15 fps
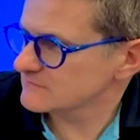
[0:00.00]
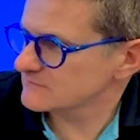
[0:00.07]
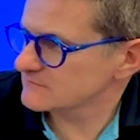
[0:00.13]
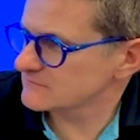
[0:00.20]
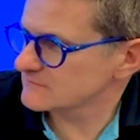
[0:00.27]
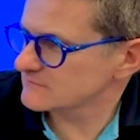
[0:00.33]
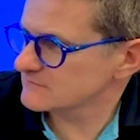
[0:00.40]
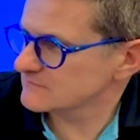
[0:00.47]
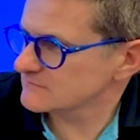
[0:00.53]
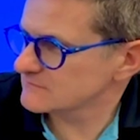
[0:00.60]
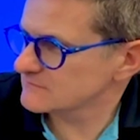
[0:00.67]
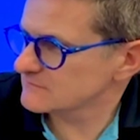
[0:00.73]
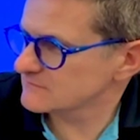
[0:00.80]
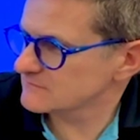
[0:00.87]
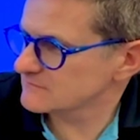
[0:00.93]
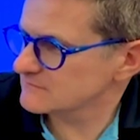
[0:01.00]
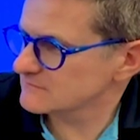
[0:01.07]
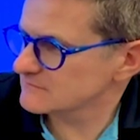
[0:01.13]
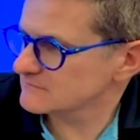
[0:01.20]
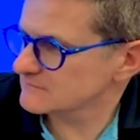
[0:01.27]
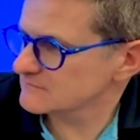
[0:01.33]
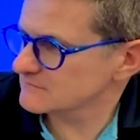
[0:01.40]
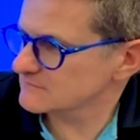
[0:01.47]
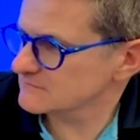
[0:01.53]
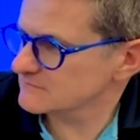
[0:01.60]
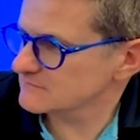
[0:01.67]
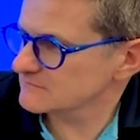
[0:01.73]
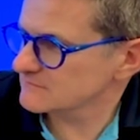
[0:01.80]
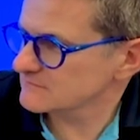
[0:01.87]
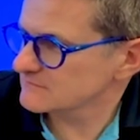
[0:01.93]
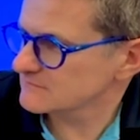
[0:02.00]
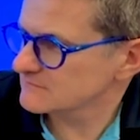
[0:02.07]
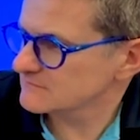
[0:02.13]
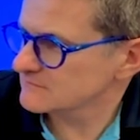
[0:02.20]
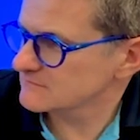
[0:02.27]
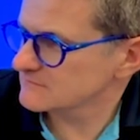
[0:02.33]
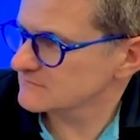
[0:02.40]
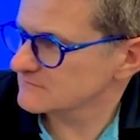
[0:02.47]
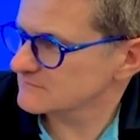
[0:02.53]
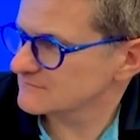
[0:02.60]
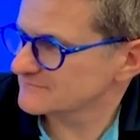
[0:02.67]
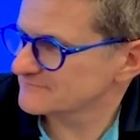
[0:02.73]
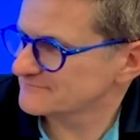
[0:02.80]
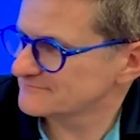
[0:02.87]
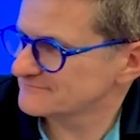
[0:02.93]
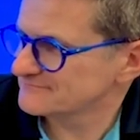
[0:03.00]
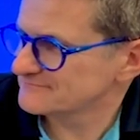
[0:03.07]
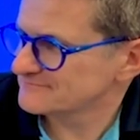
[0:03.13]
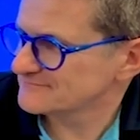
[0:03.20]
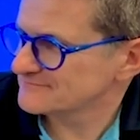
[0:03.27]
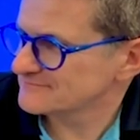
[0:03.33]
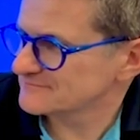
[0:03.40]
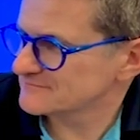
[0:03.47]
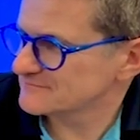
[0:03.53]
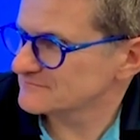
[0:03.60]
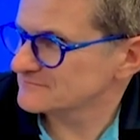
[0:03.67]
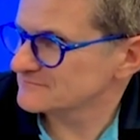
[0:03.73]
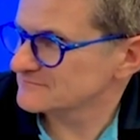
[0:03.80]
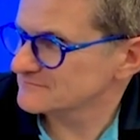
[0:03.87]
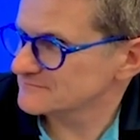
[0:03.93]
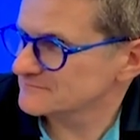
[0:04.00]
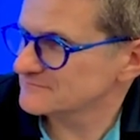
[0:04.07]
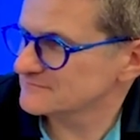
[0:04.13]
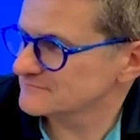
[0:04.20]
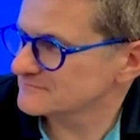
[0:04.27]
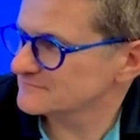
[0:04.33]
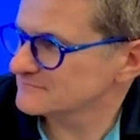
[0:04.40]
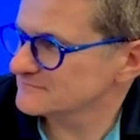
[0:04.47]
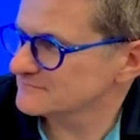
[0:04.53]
(not speaking)